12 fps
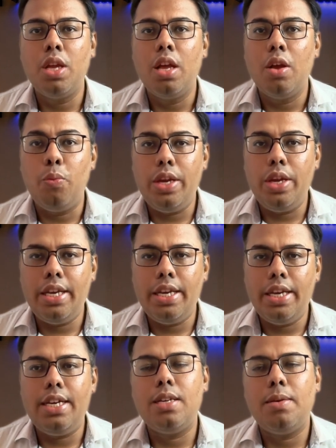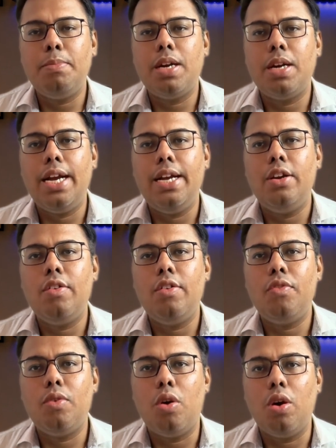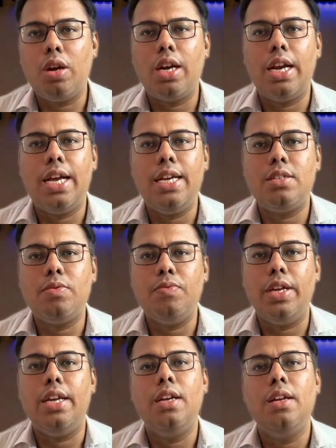we need some kind of organized way